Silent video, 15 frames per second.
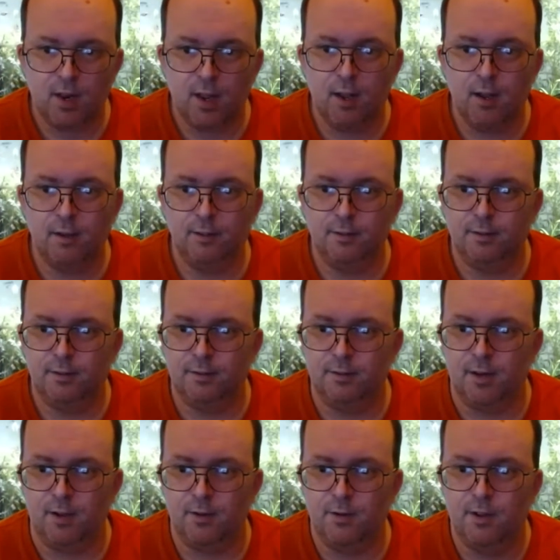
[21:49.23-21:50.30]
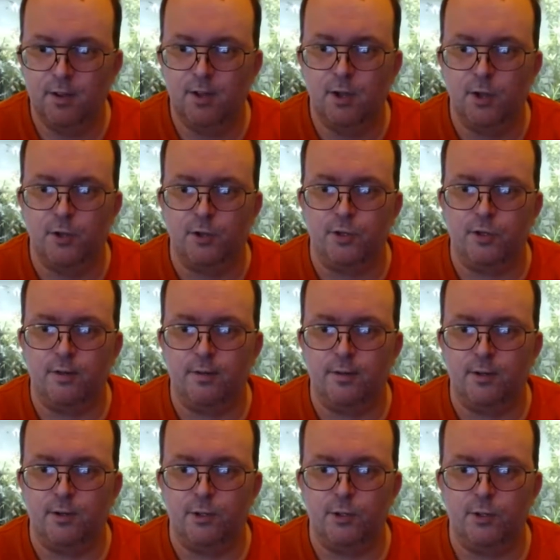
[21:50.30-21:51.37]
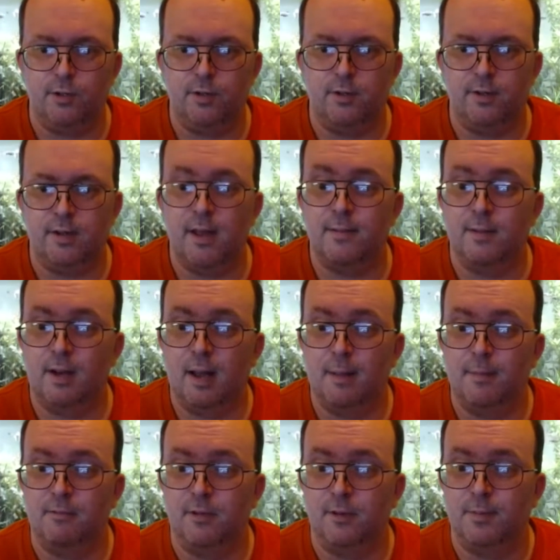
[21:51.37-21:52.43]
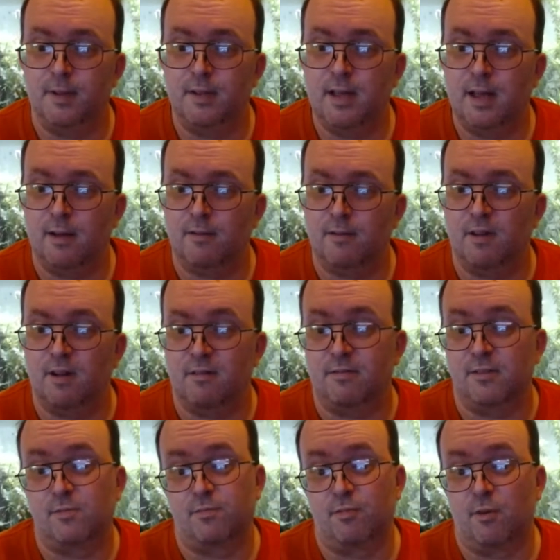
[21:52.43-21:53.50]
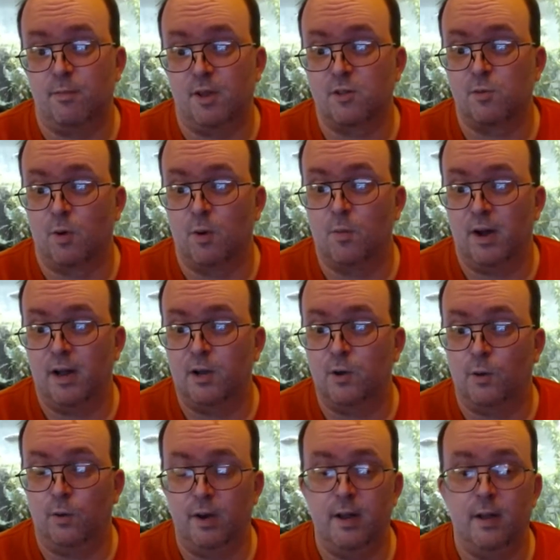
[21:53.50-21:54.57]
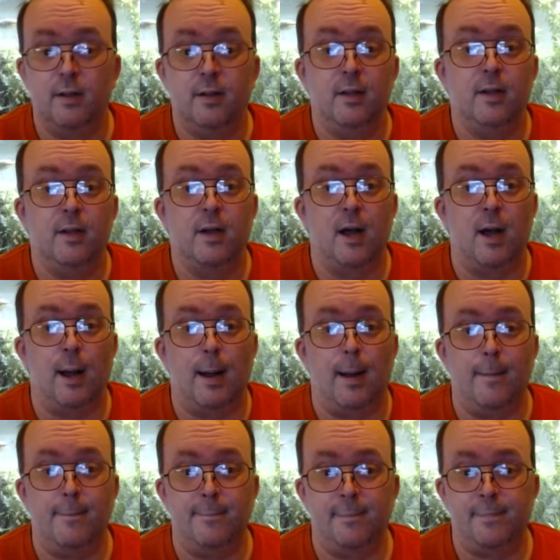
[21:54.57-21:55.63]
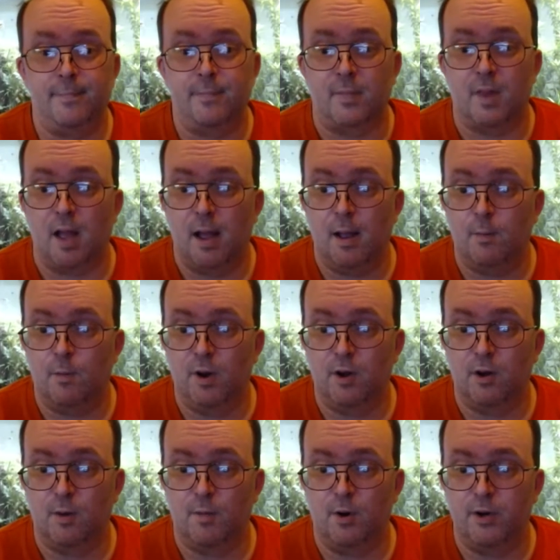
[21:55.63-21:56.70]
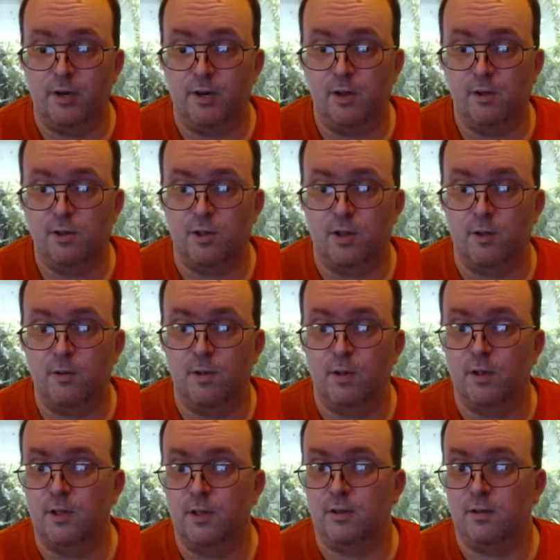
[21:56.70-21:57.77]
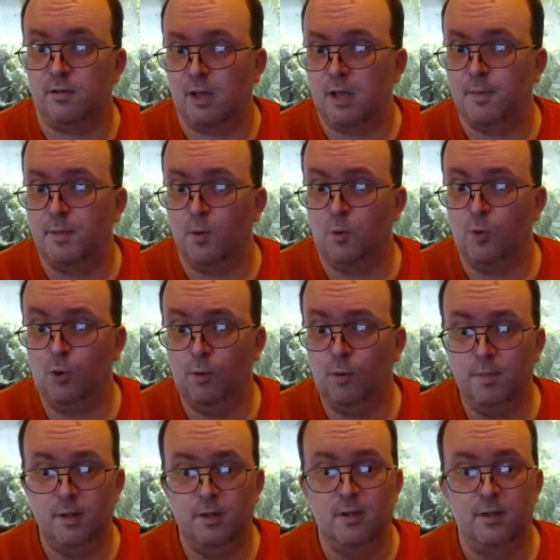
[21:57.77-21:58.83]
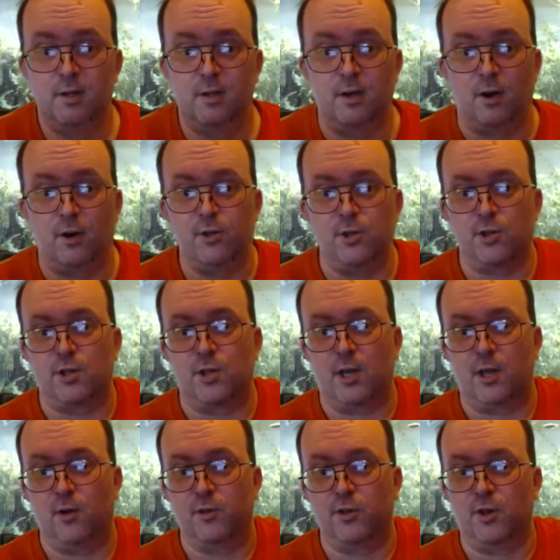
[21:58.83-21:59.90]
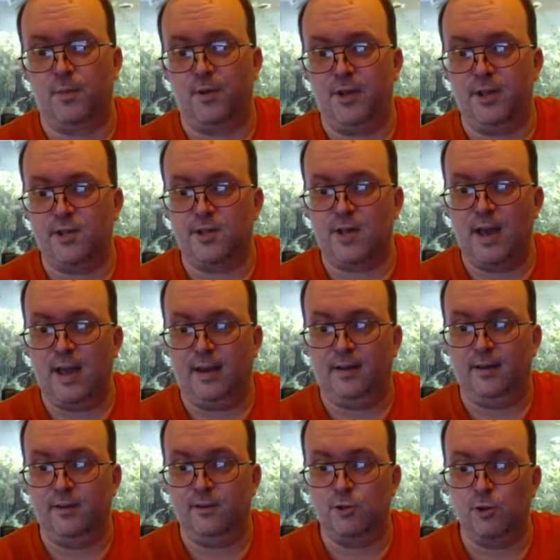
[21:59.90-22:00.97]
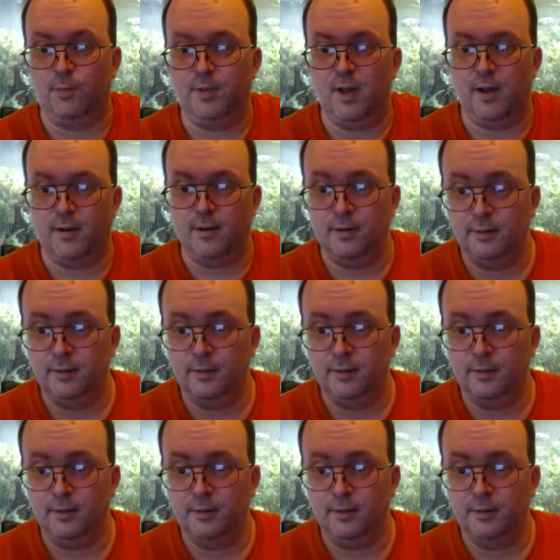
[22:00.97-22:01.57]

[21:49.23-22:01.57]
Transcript: And the lab, that's one way of calling it. And when I got my news, keep it warm, I just stick it on top of this tank. Job done.